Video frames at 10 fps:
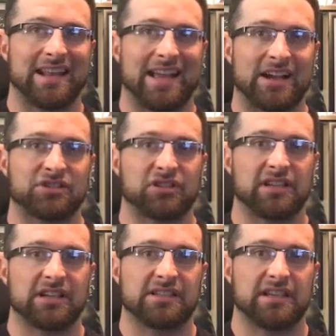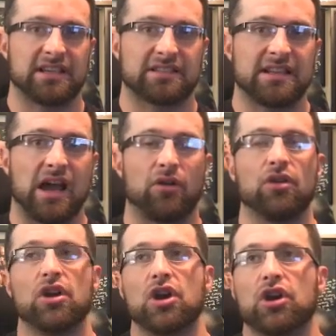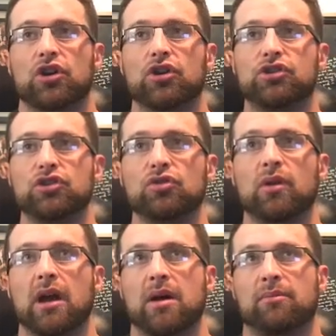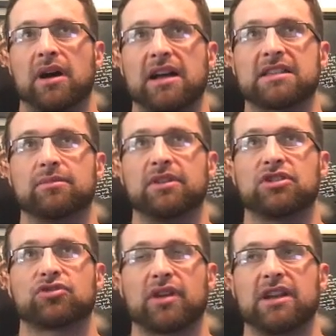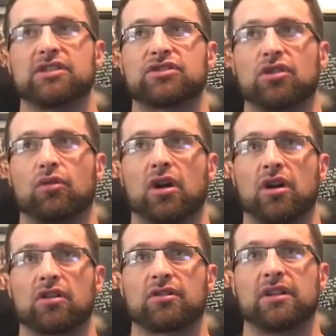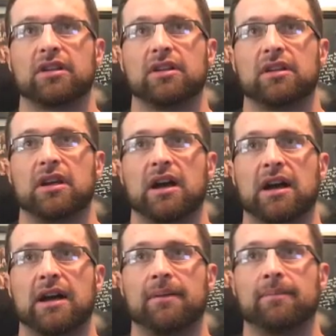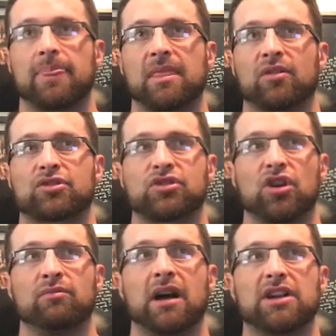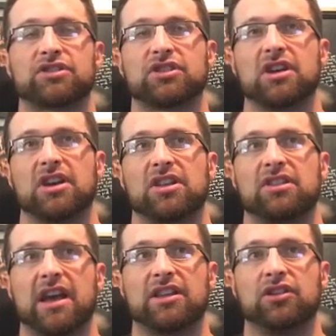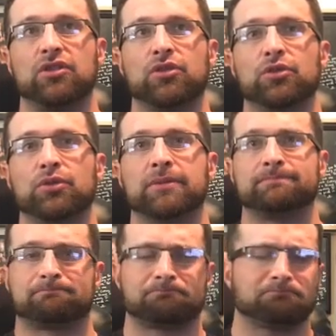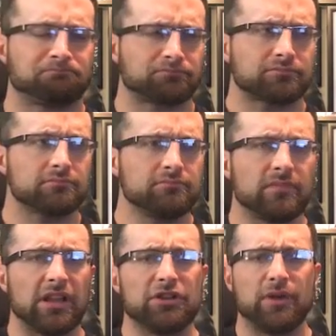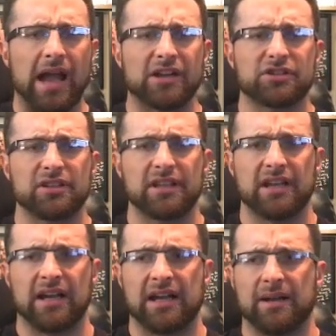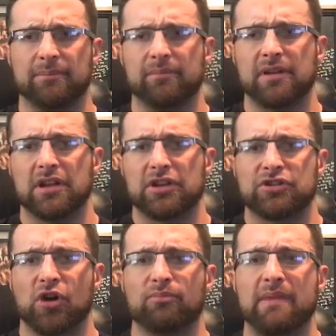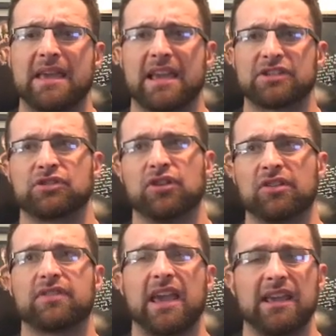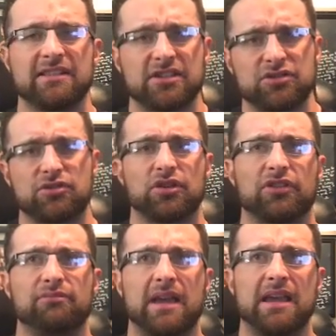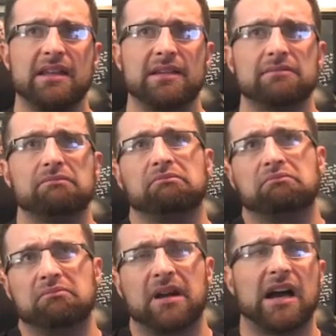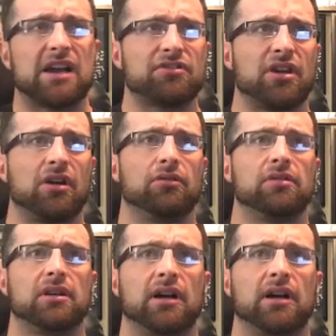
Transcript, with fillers: that actually exists. Now, could you possibly train so hard or so much that you actually don't make as good of gains as you could have made? I don't know.